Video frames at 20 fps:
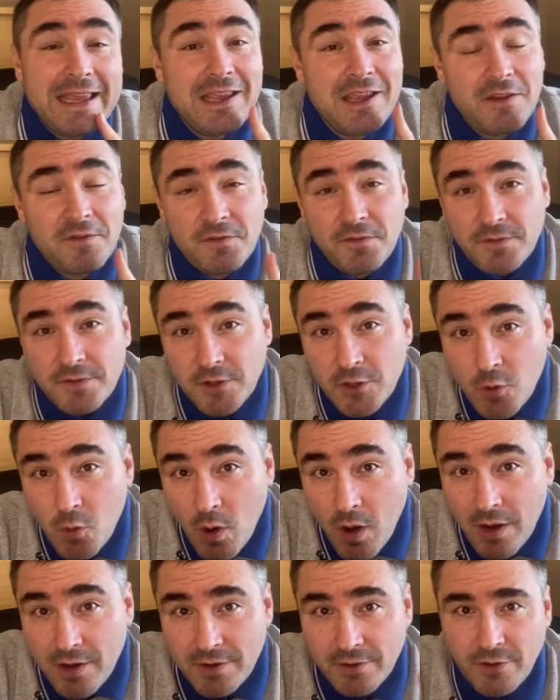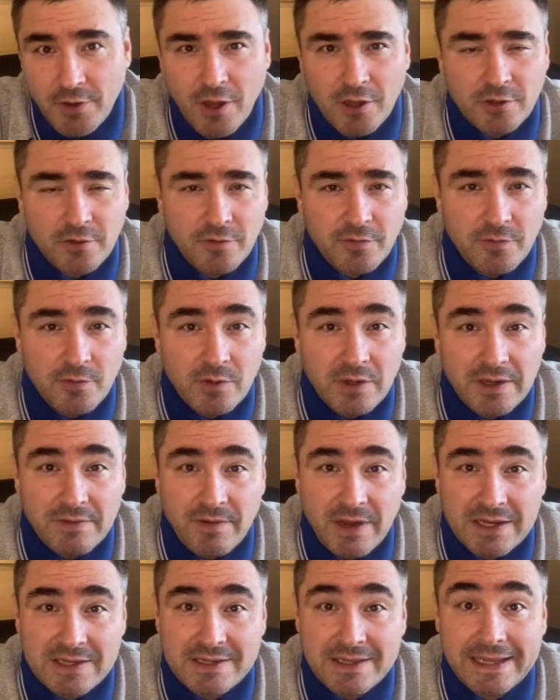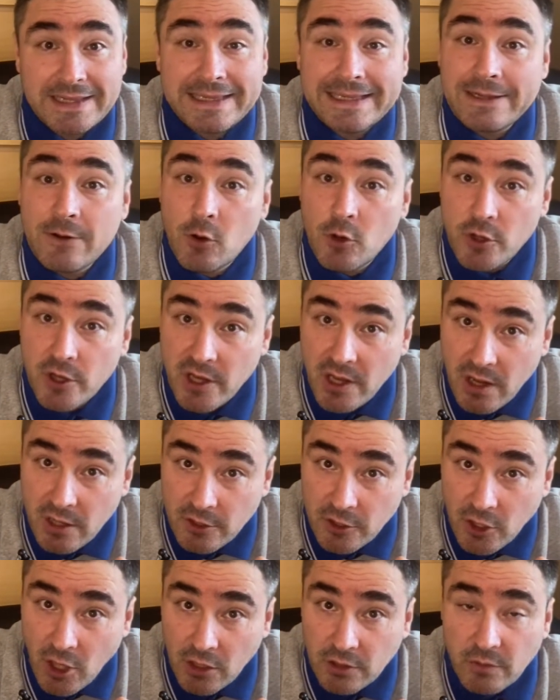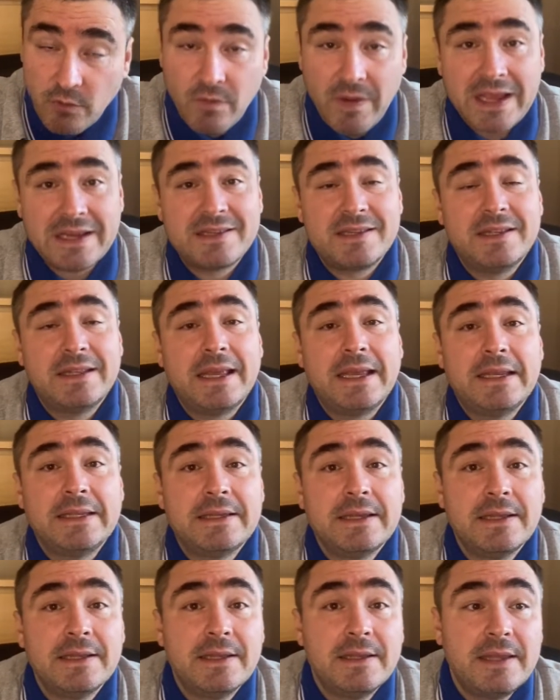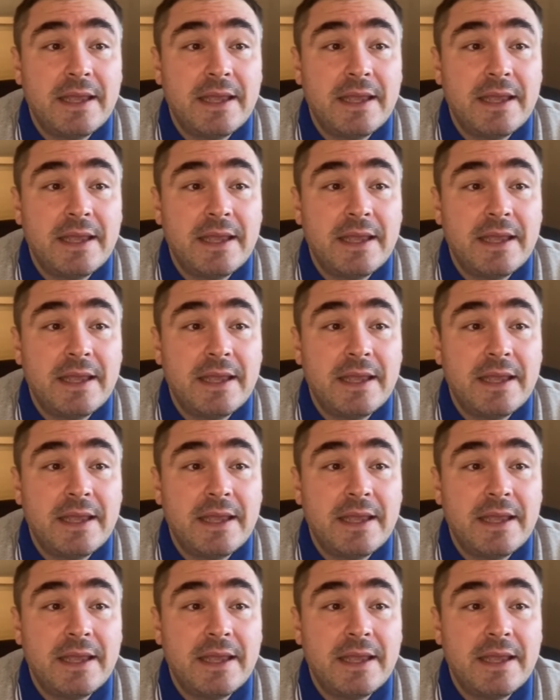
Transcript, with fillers: if you are not fully vaccinated or you are not vaccinated,